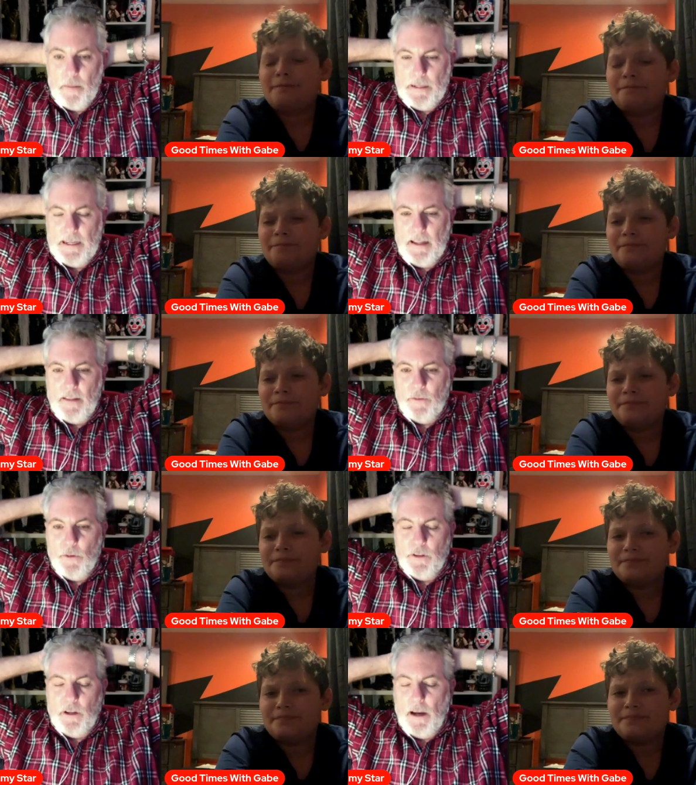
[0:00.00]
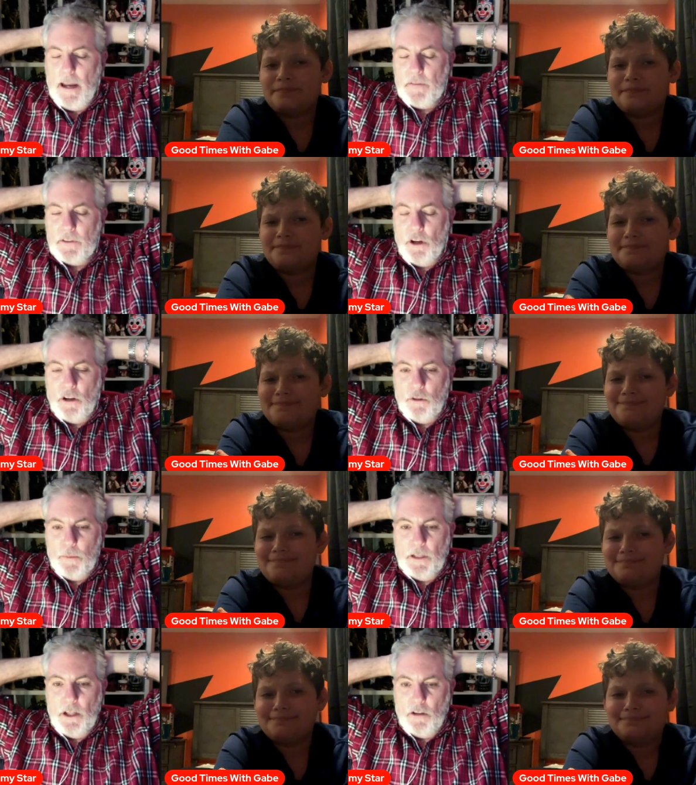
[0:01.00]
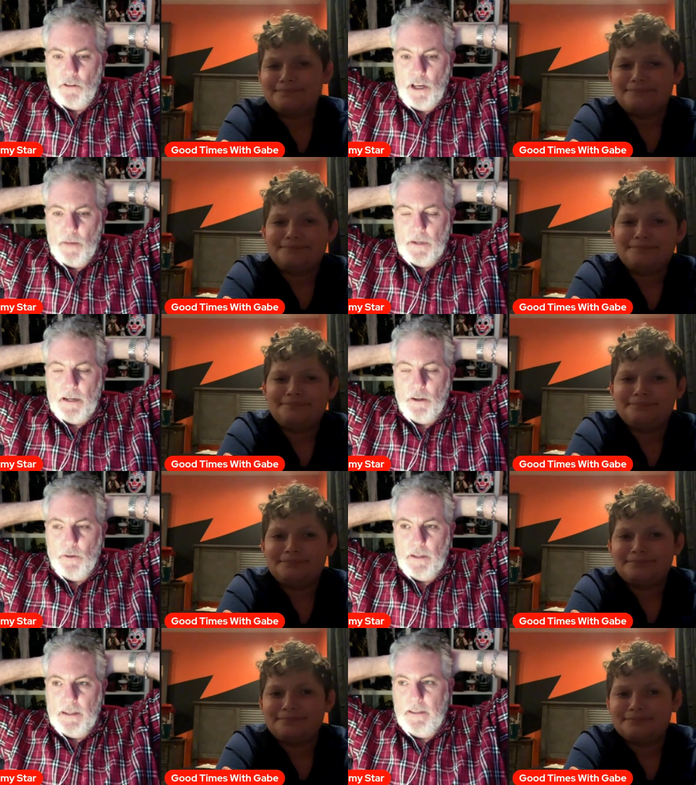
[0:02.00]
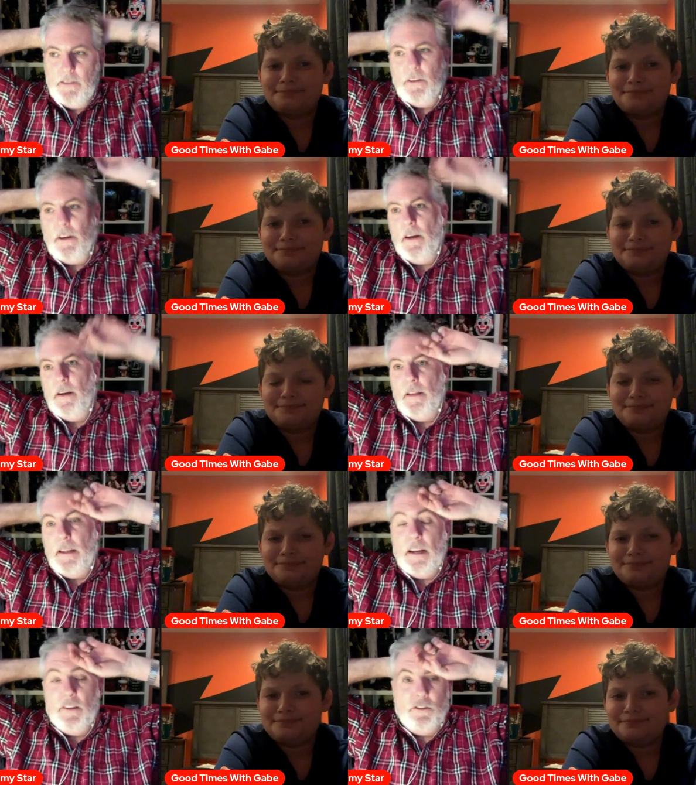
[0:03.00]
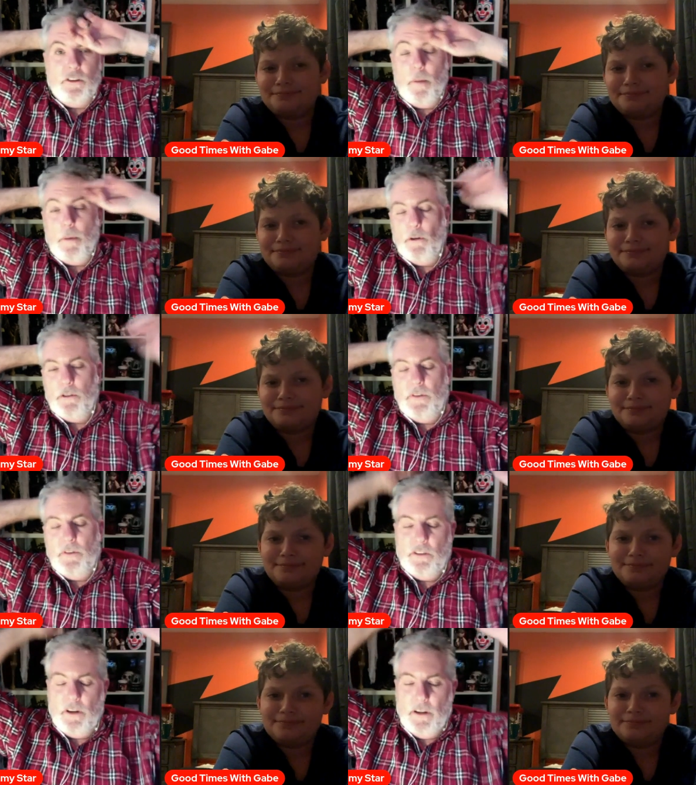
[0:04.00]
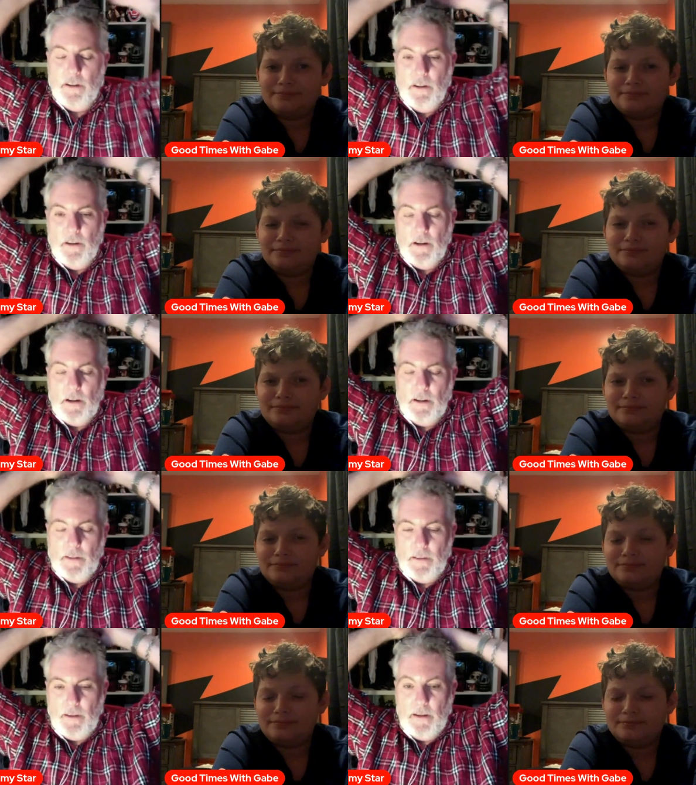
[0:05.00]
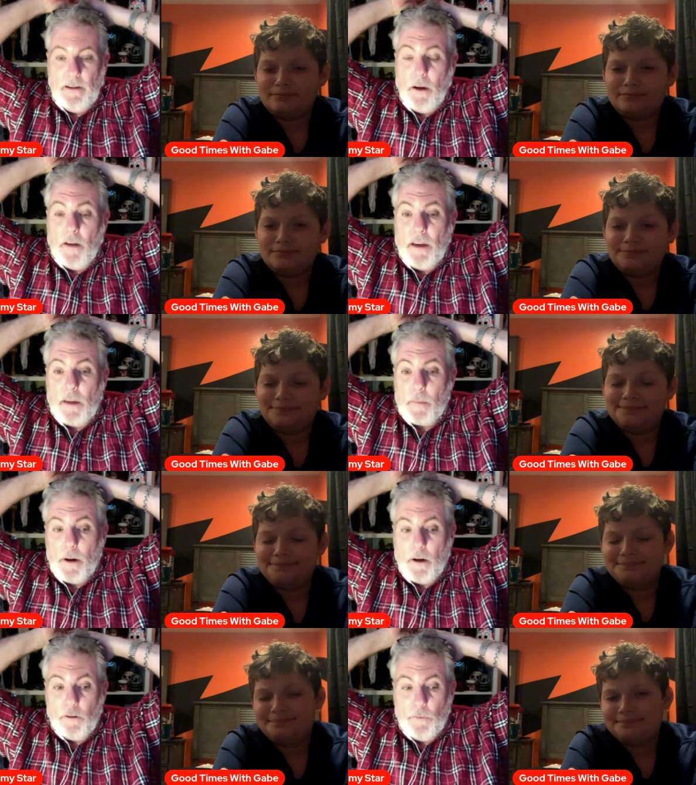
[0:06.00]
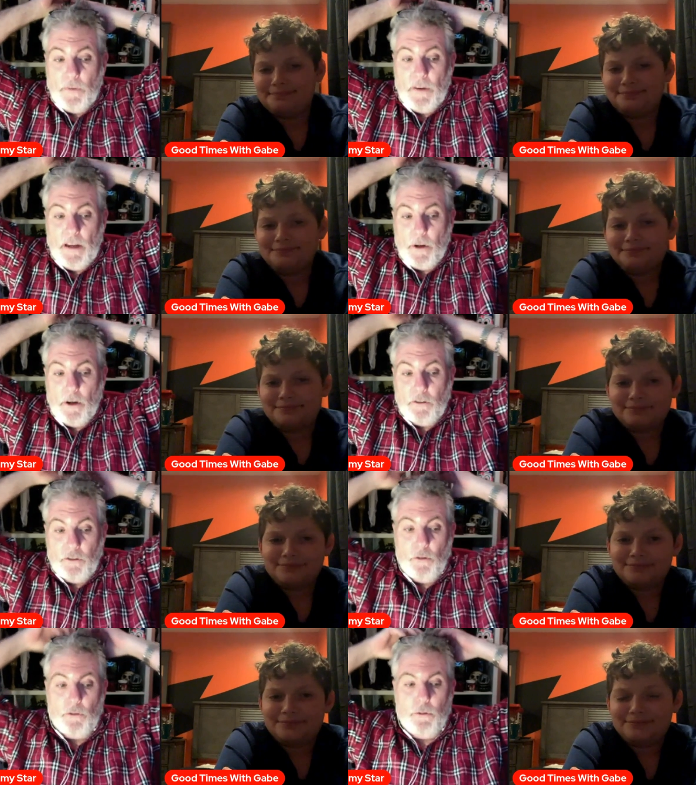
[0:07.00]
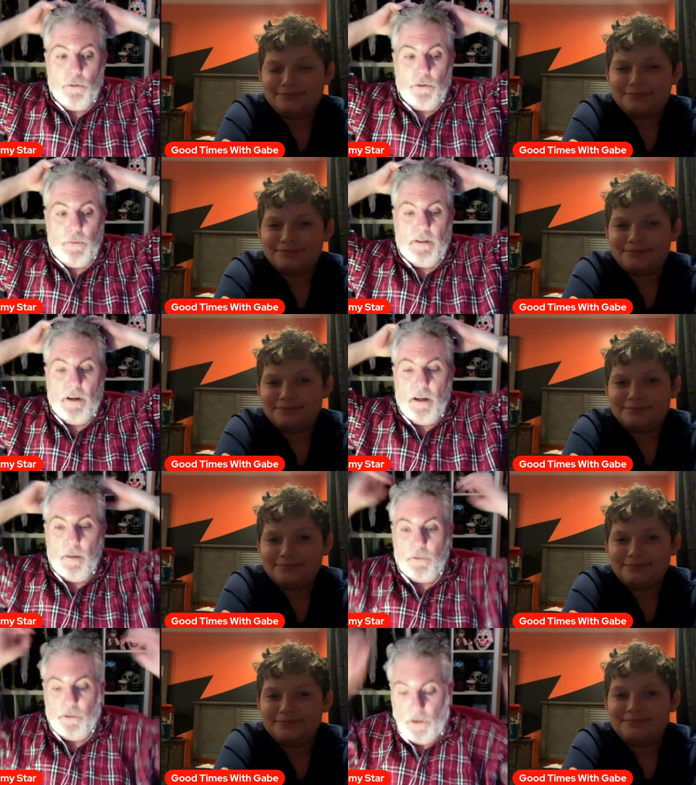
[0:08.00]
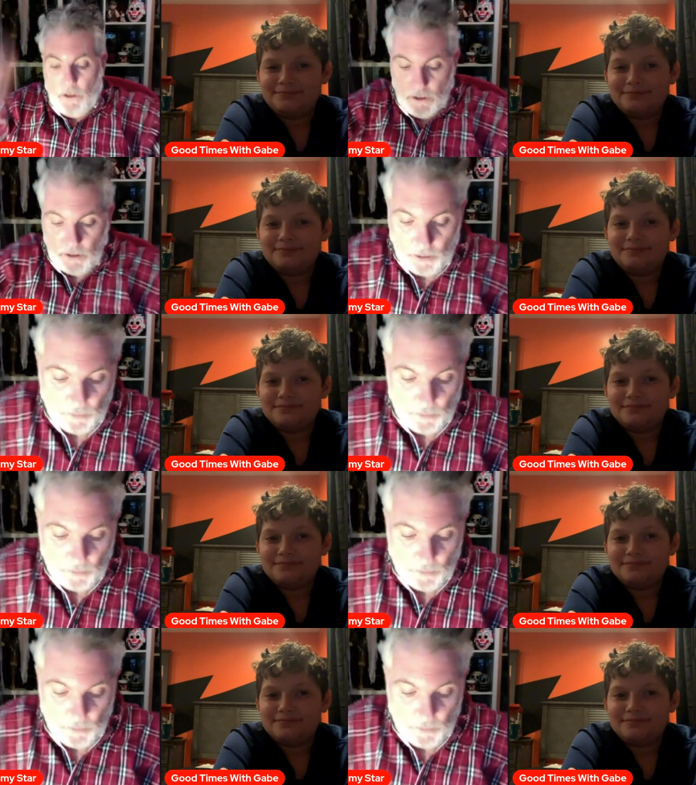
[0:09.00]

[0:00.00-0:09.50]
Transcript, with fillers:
Speaker 1: be California. I haven't talked to him in a long time, but I know that he's uh, like I just saw a post of his on on I, have had him on our we've had him on our show two or three times. Oh,